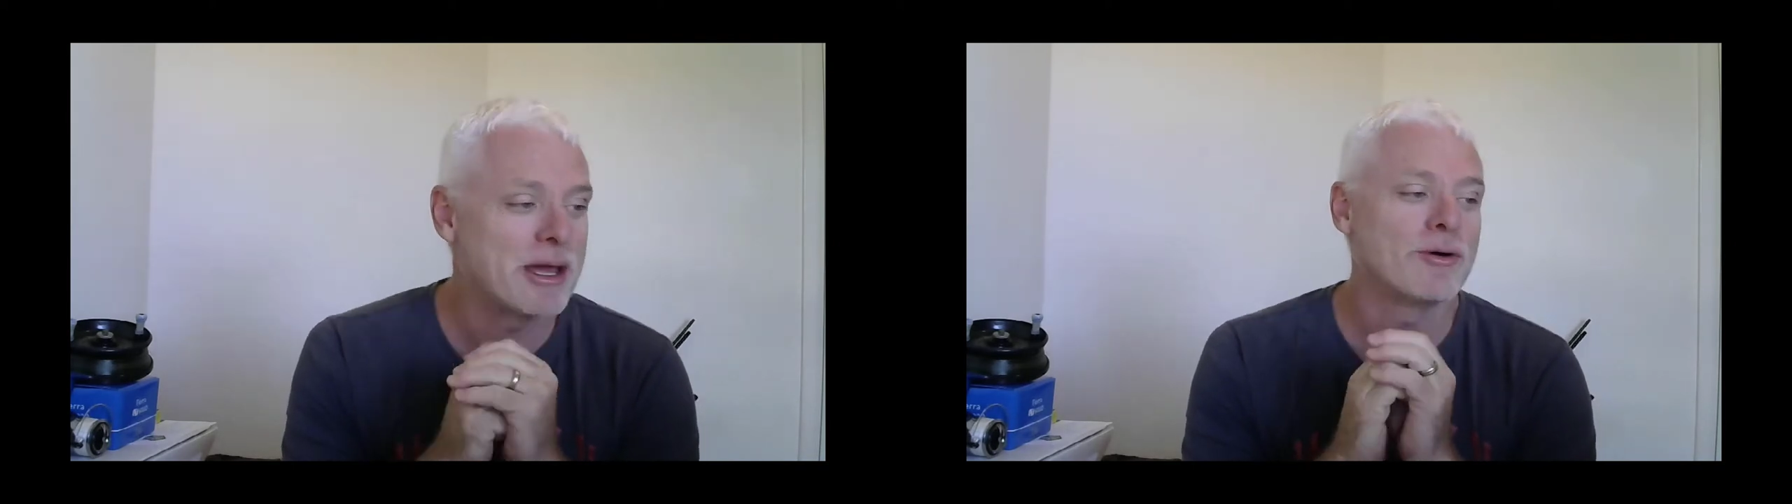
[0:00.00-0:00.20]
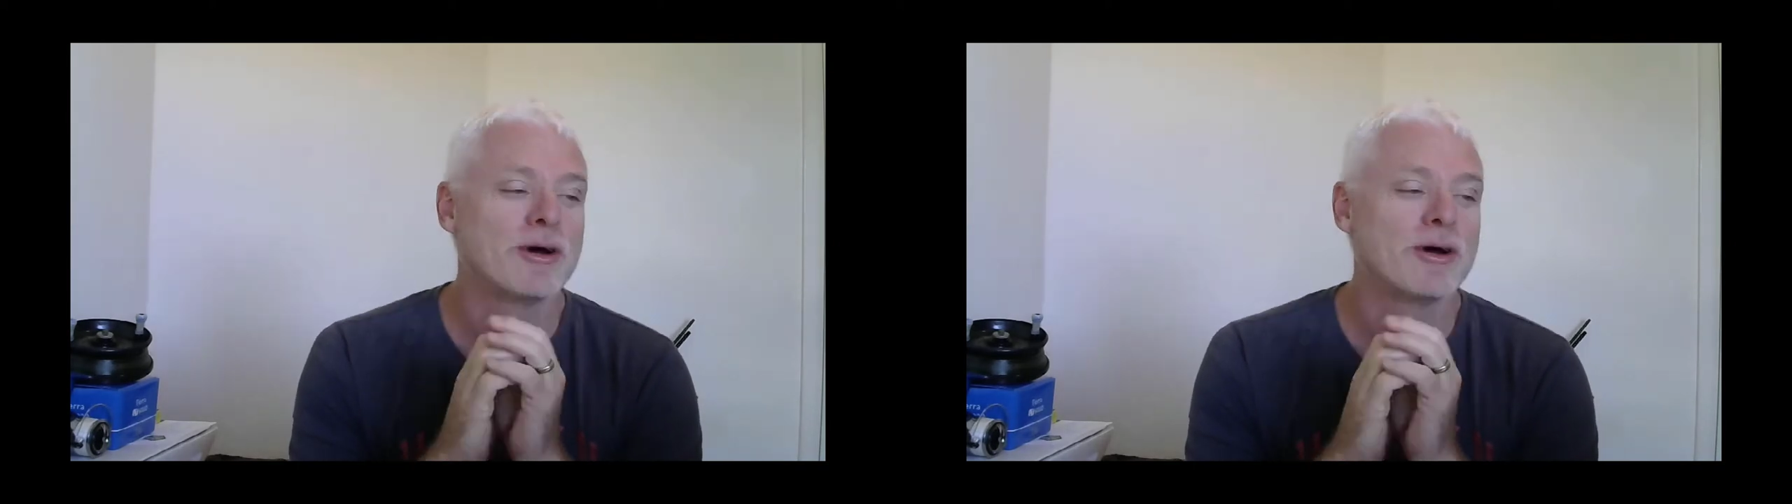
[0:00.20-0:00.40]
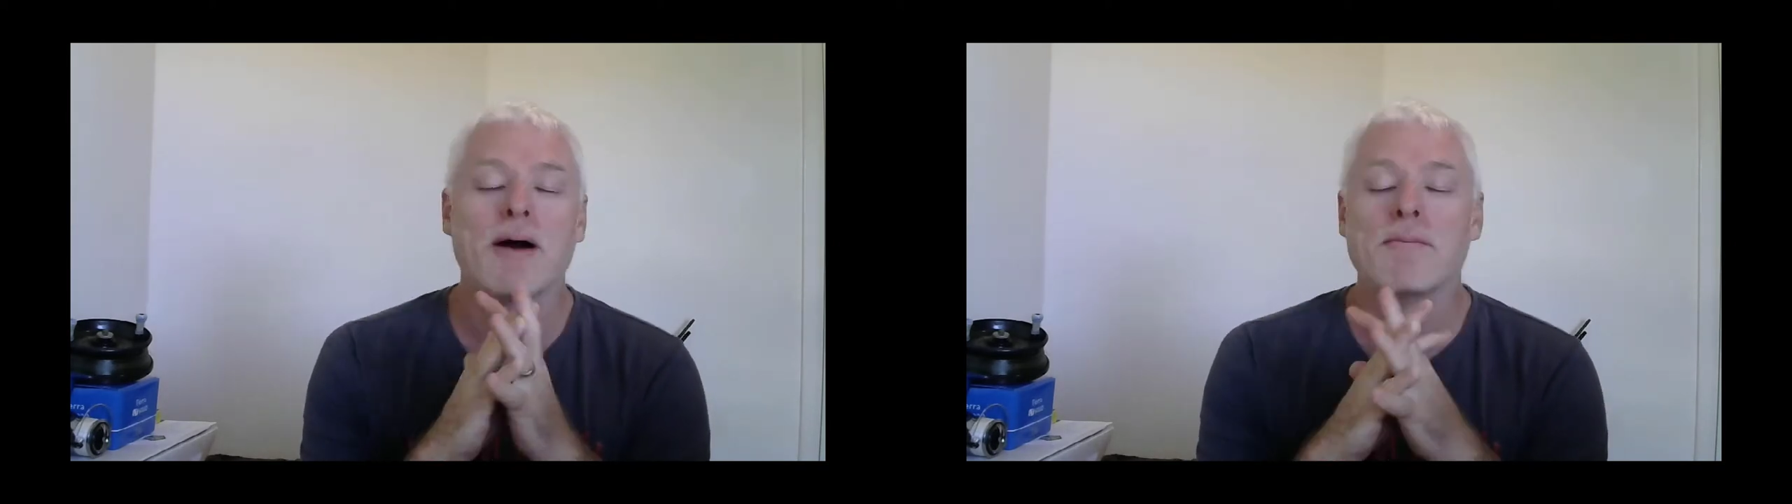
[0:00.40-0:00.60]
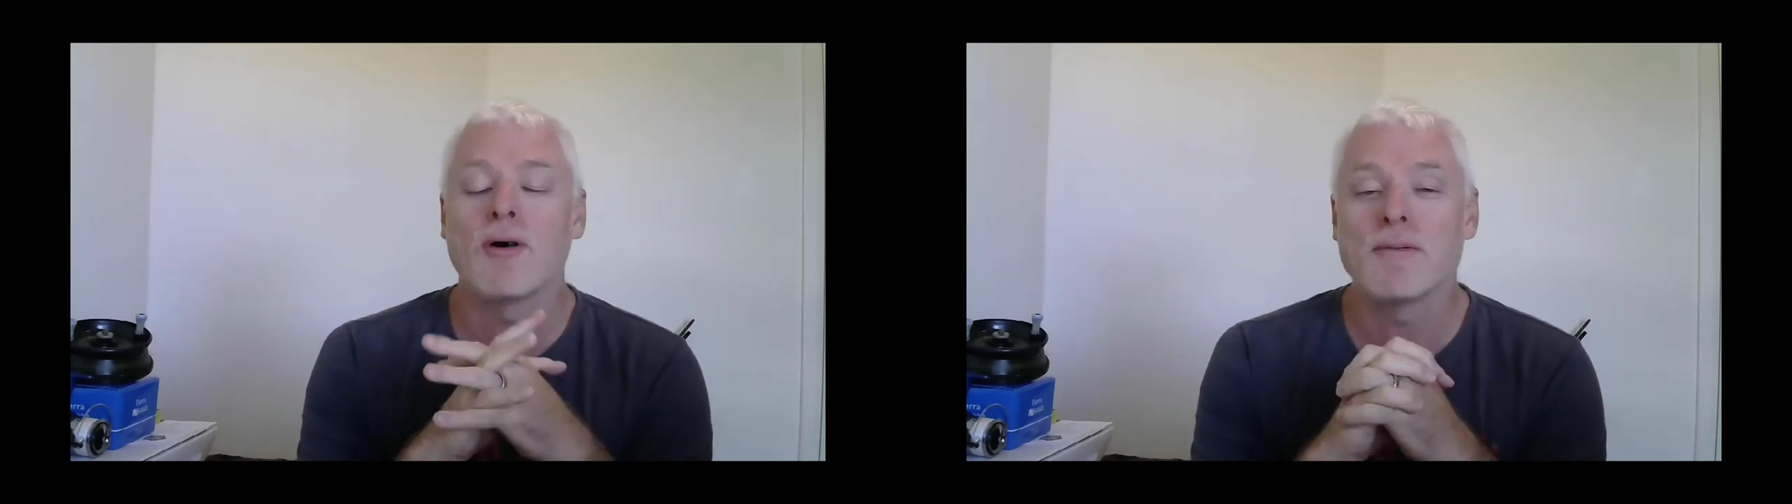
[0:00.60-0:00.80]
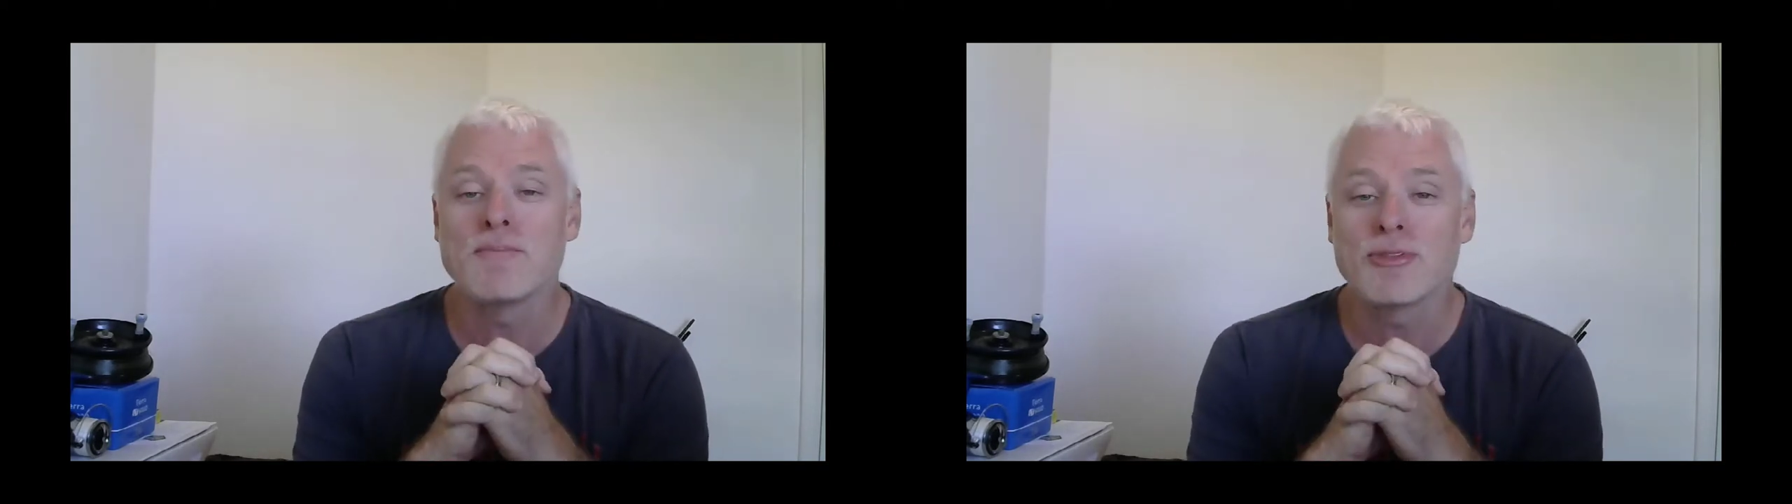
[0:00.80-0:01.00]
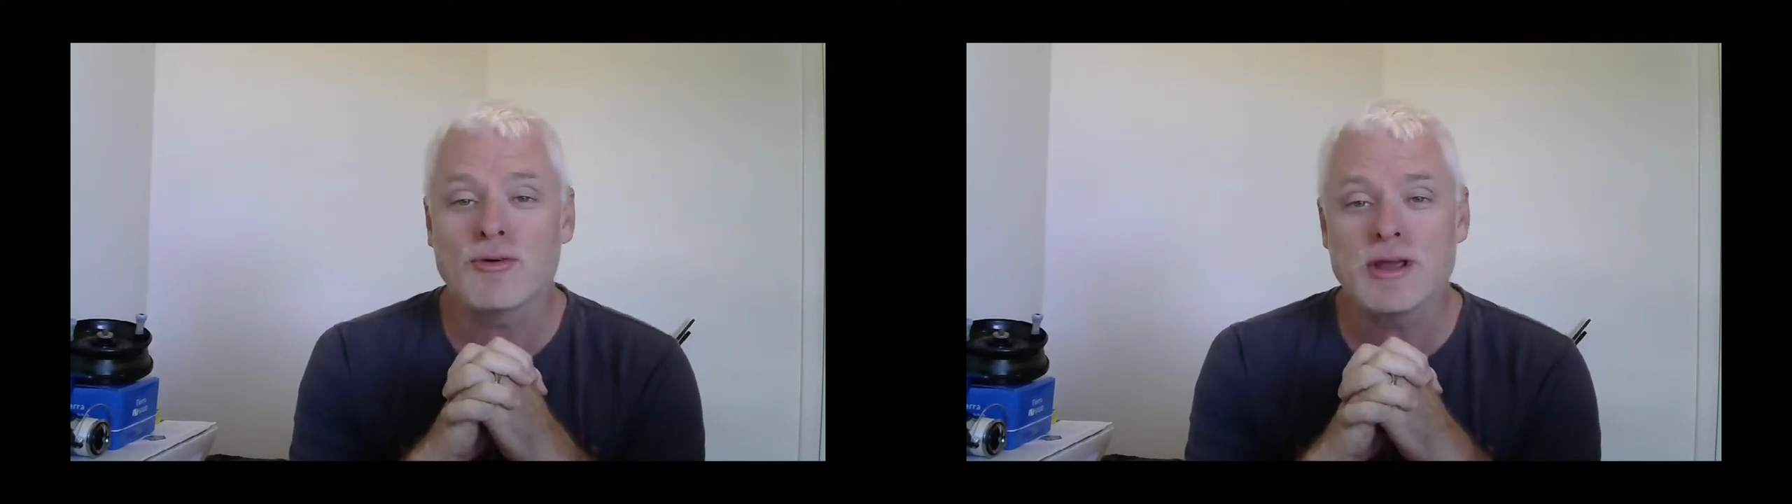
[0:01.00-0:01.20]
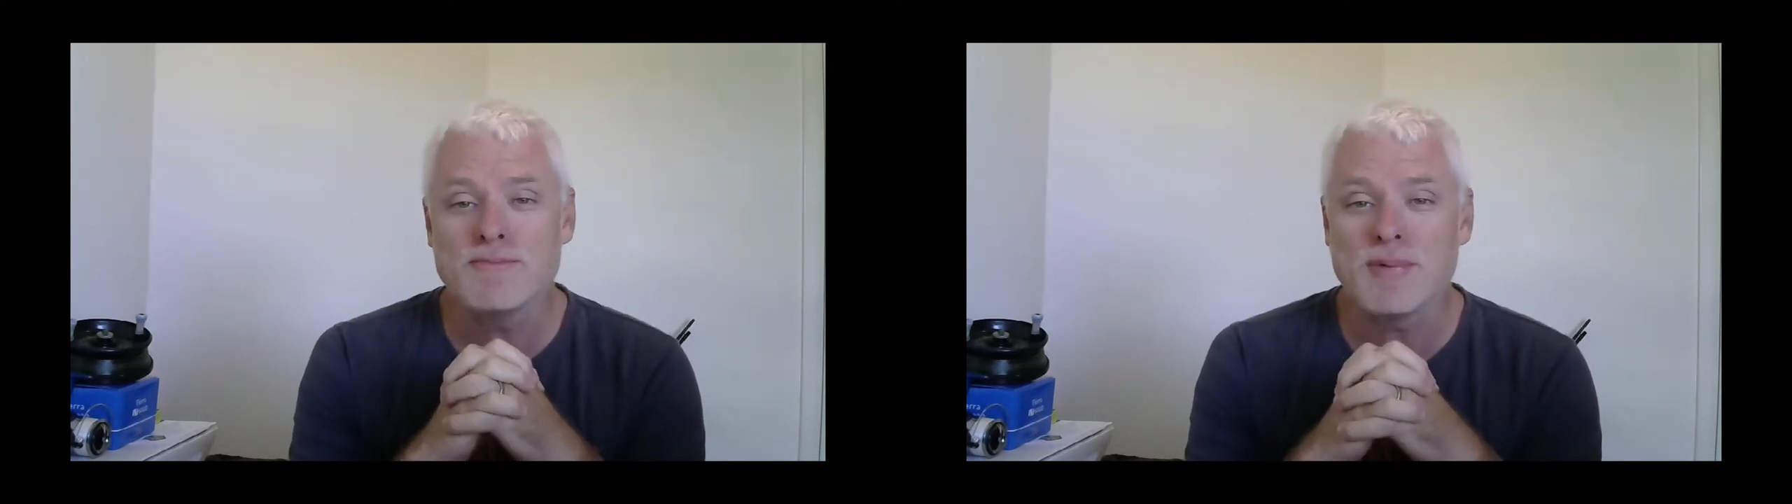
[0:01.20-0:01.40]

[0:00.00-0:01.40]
we're going to look at my three